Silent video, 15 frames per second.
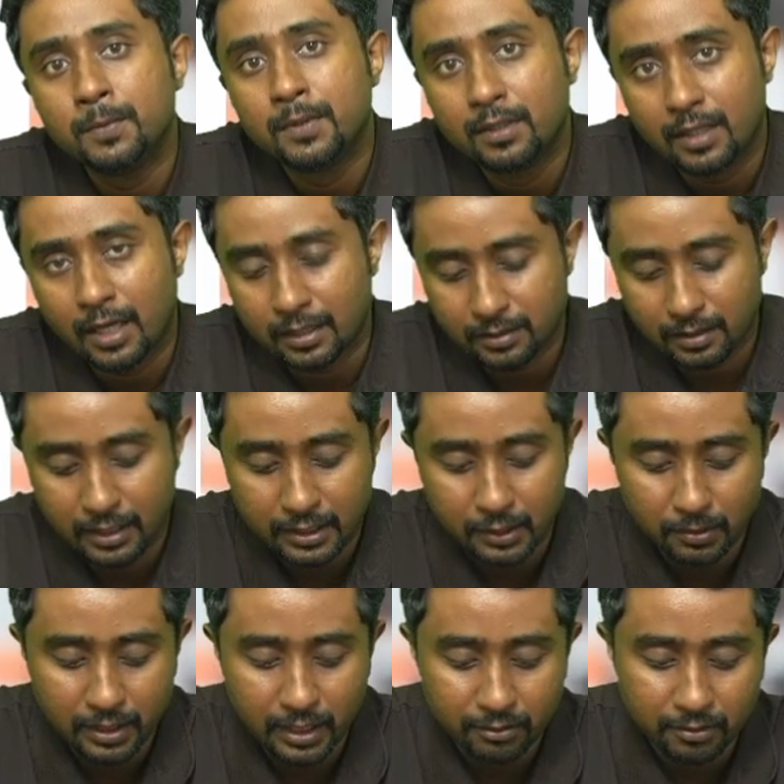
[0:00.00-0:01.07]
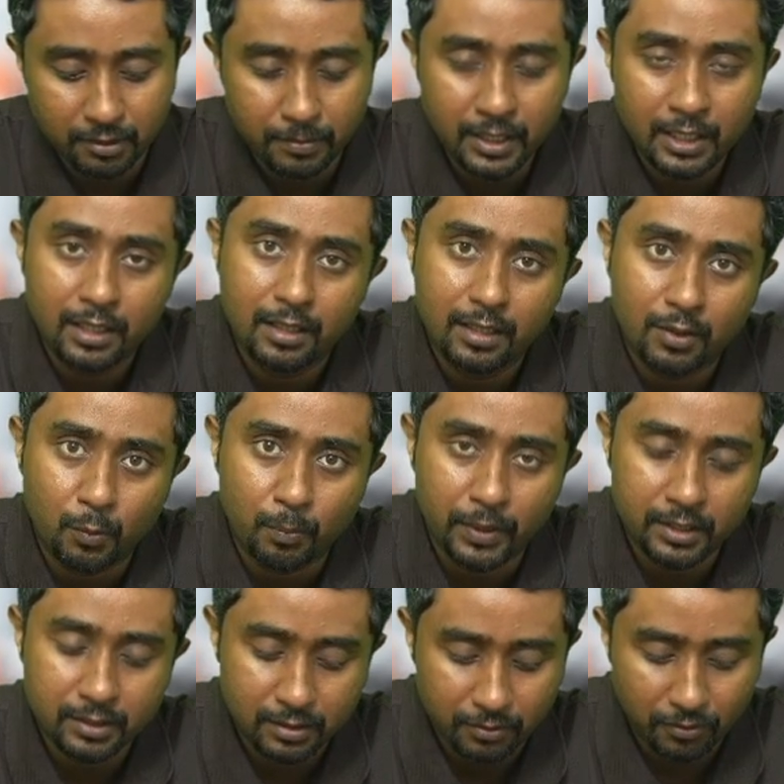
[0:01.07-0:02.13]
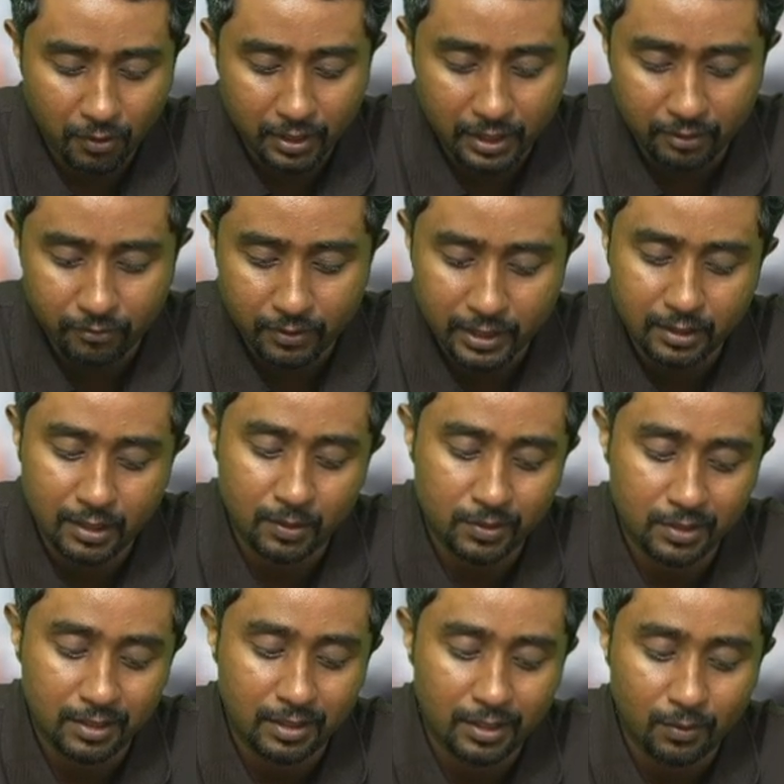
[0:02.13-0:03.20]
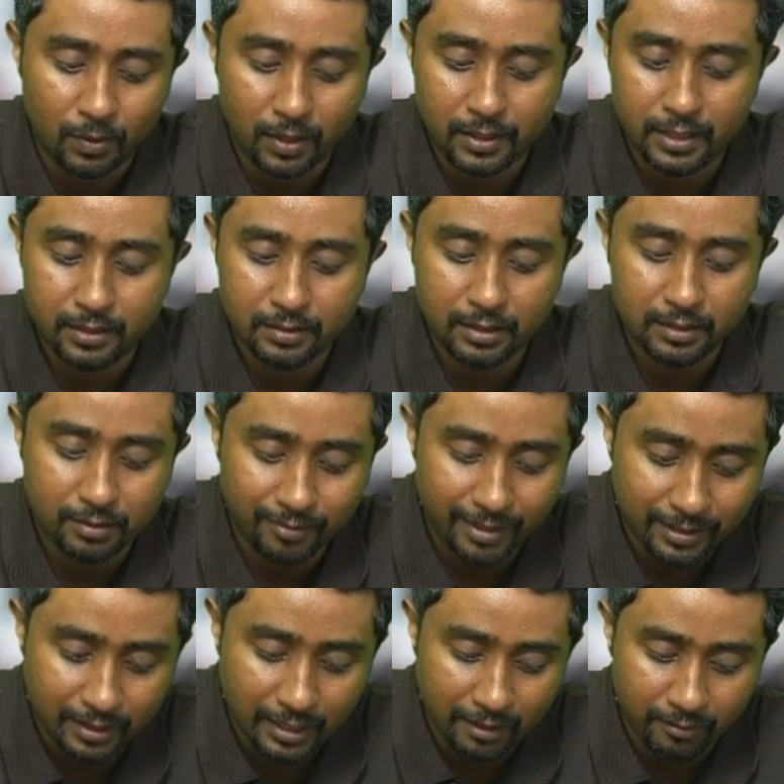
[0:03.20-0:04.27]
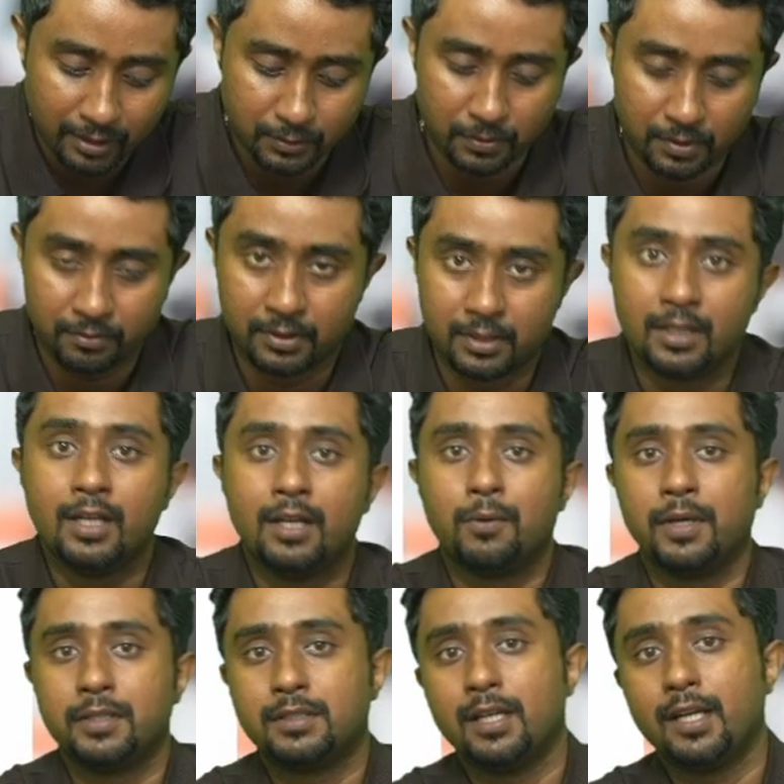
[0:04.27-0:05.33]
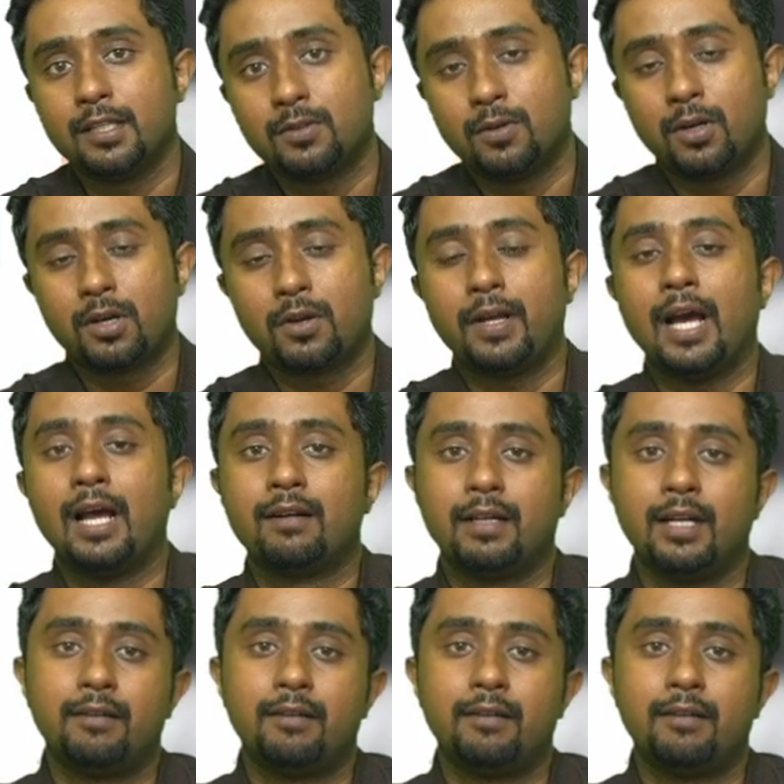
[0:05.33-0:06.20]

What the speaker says: the answer that you will get will be rupees 45,000. What is this? Weighted average profit. Question is not to calculate